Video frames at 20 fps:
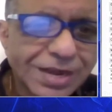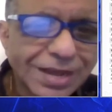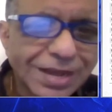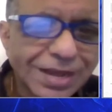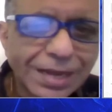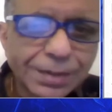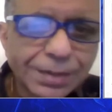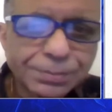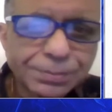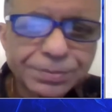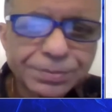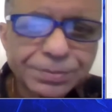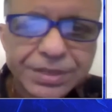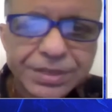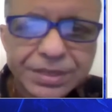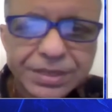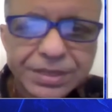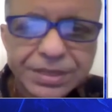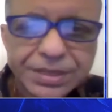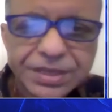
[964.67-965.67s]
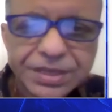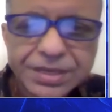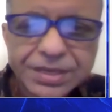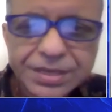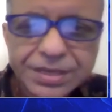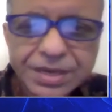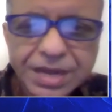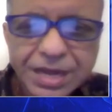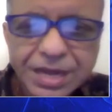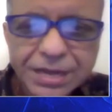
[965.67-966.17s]
do not help
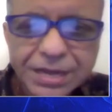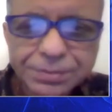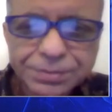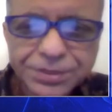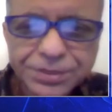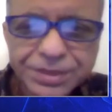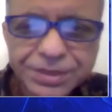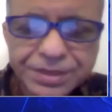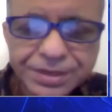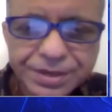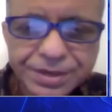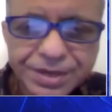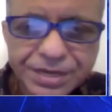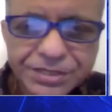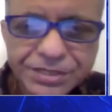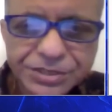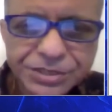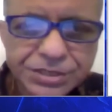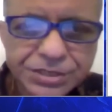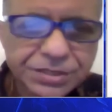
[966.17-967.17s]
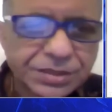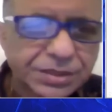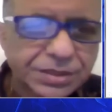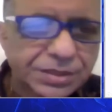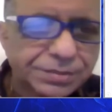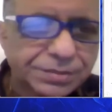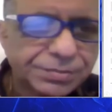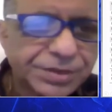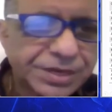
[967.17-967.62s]
in LPA reduction,